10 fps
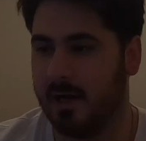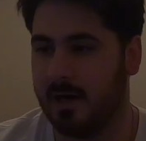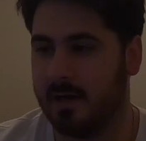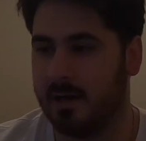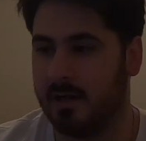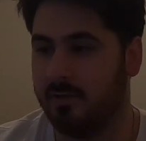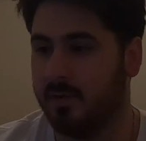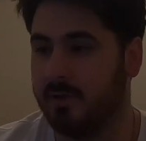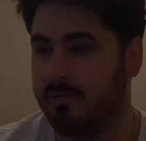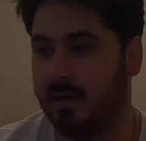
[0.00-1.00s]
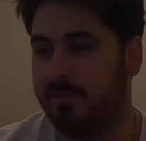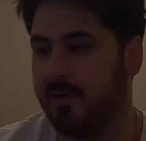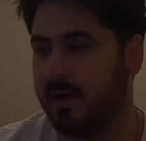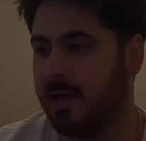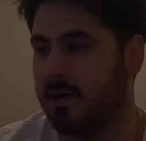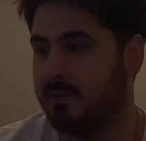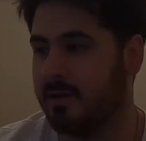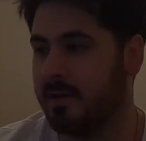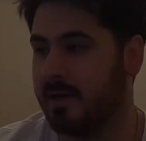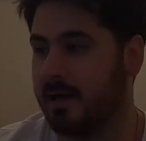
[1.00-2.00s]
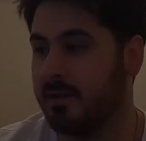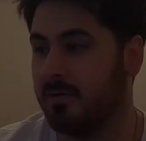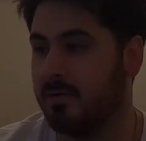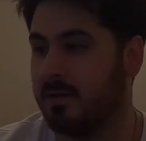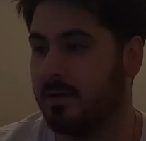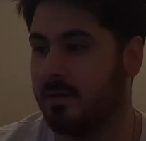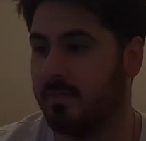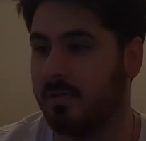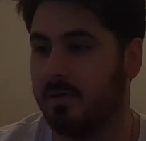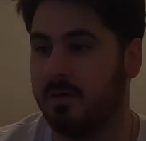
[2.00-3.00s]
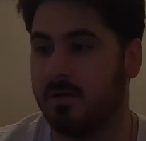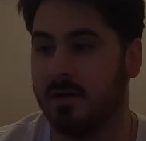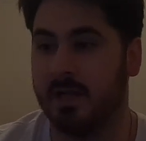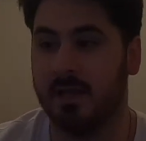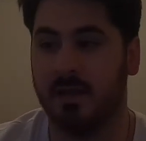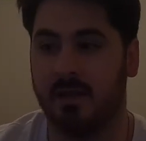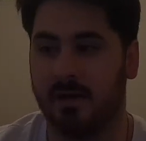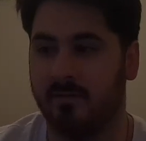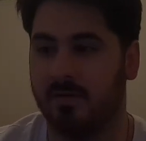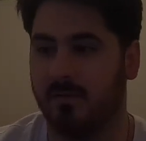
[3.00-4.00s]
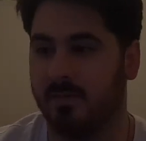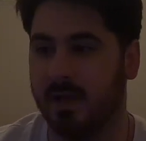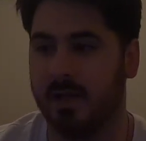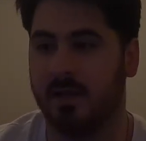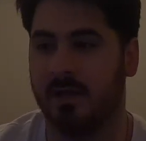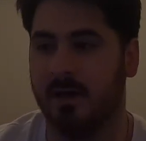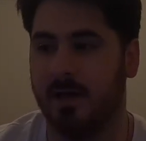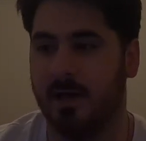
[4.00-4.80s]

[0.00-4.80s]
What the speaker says: Otherwise, Rayo Vallecano is sitting at 36 points in 7th place.